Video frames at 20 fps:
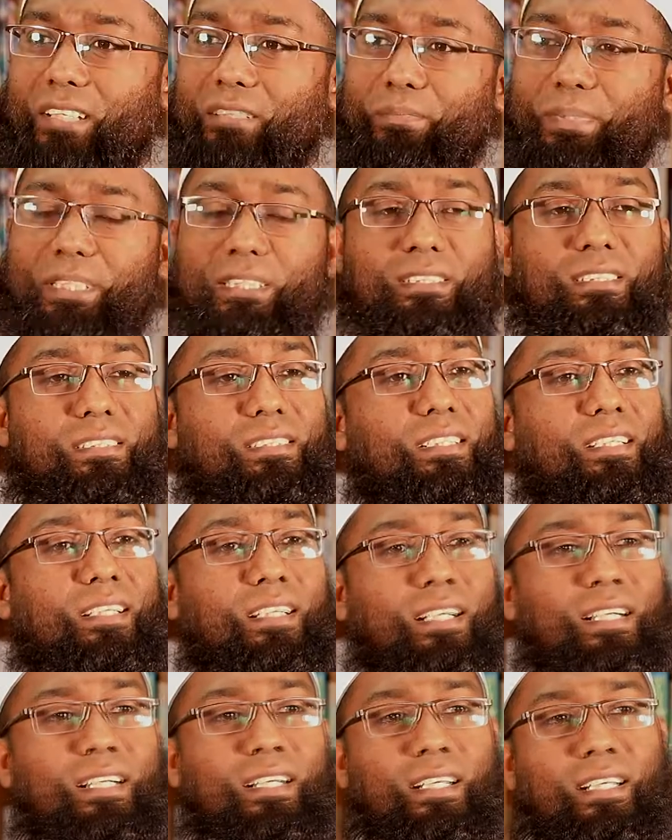Because
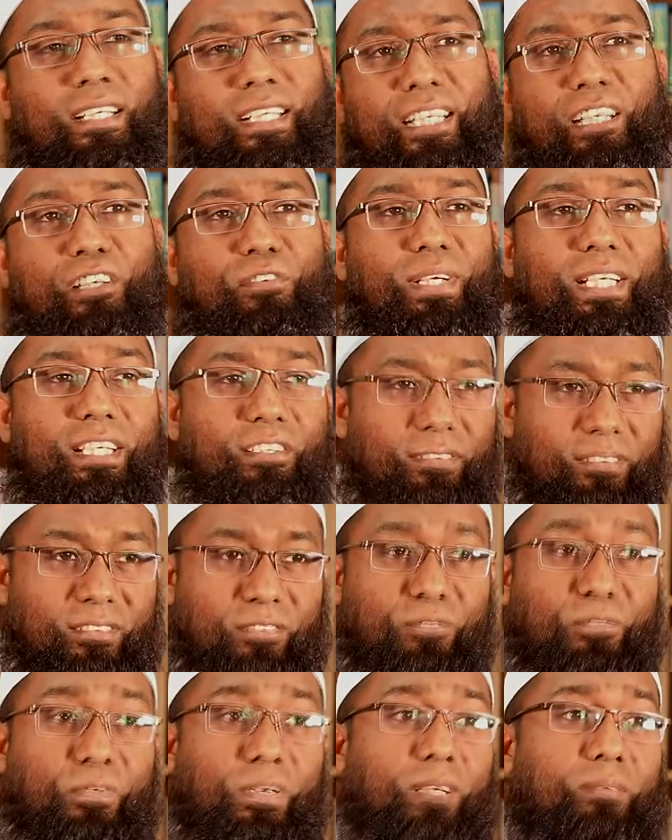even
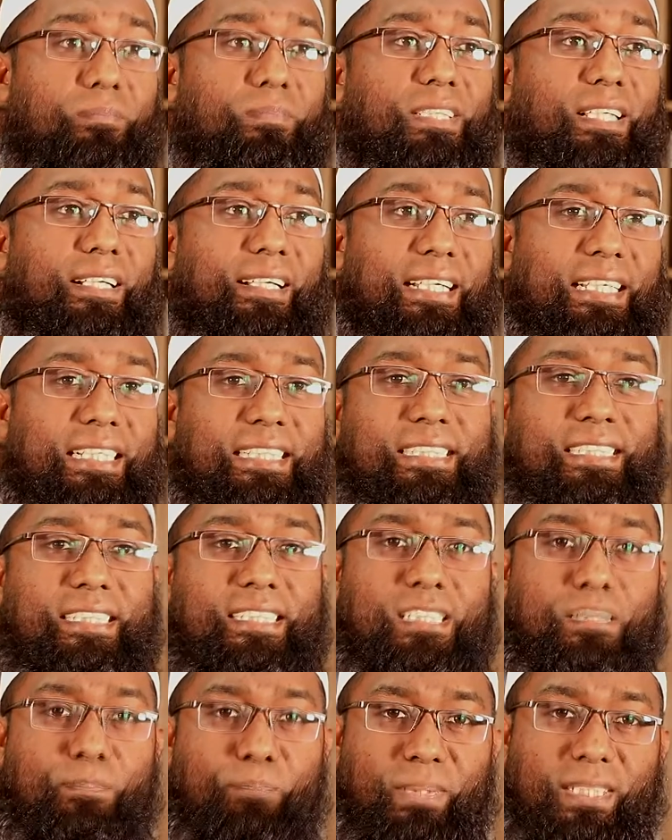from the
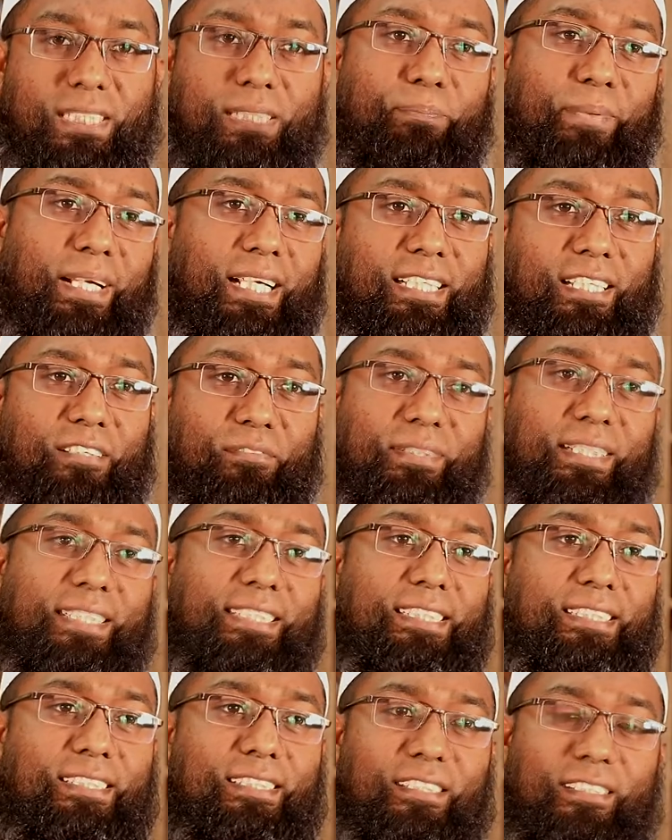religious perspective,
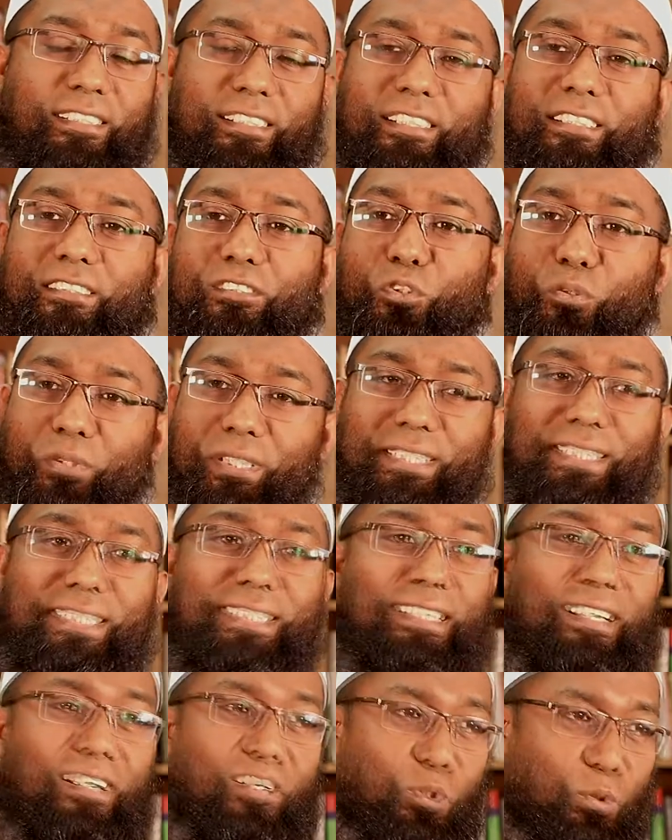though it
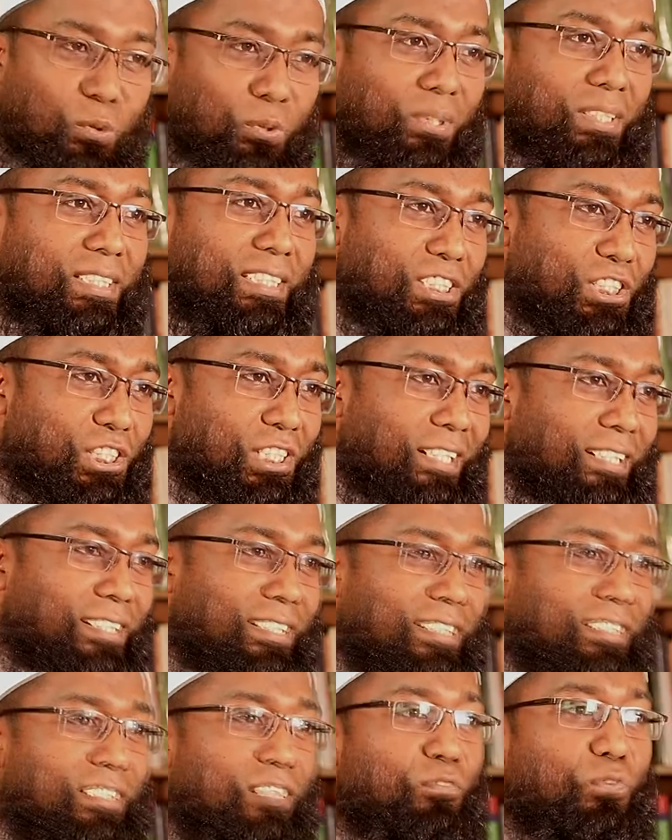is a khutwati
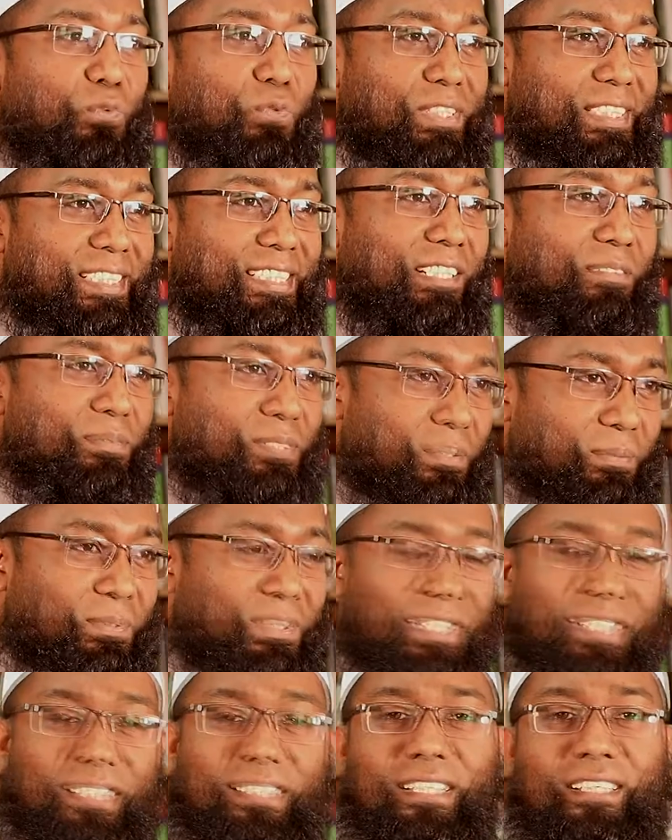shaitan, the footsteps of
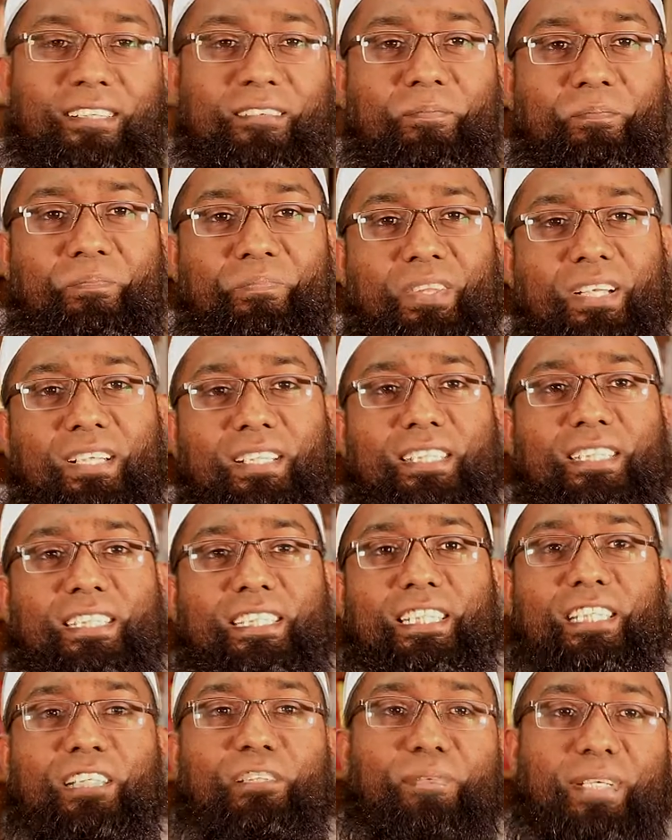shaitan,
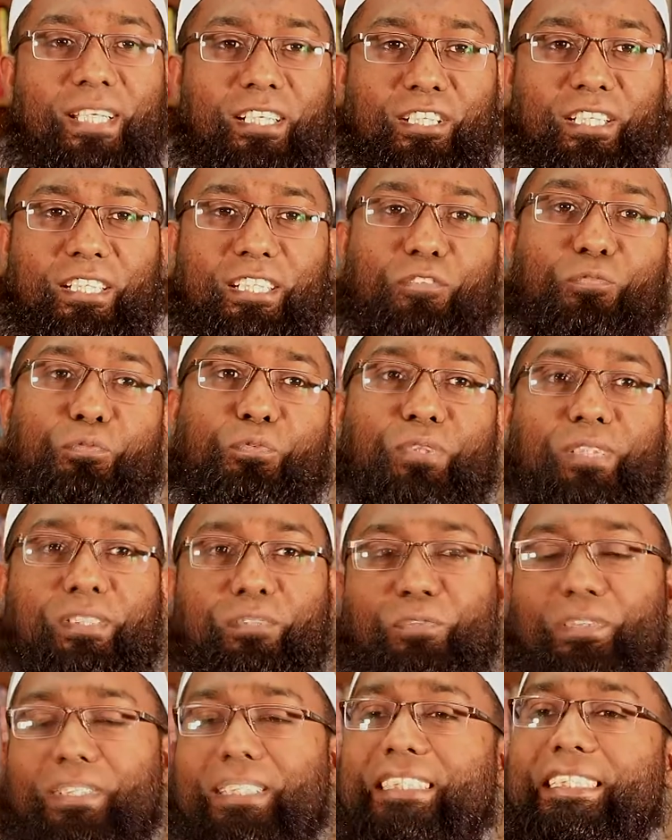even if we,
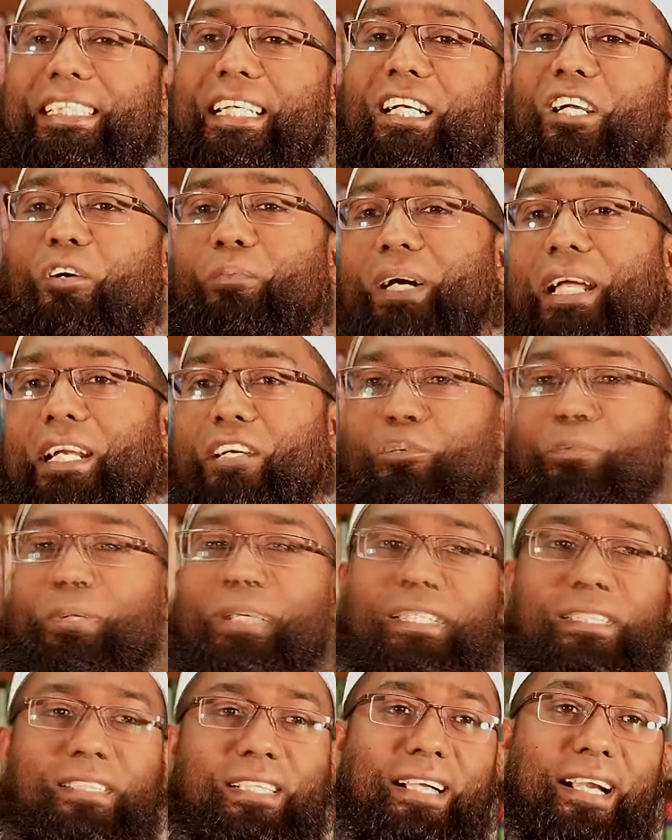for the sake of
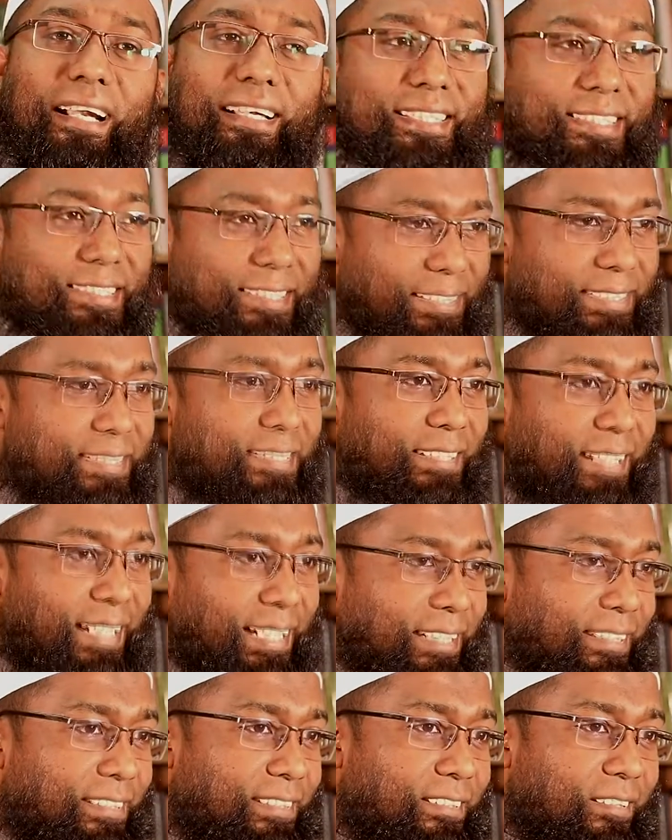argument, cast
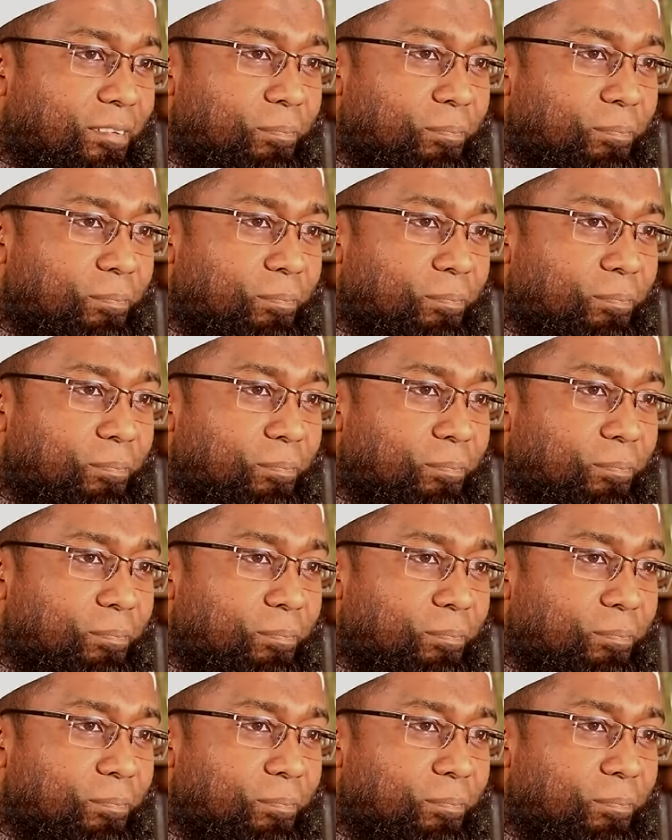aside,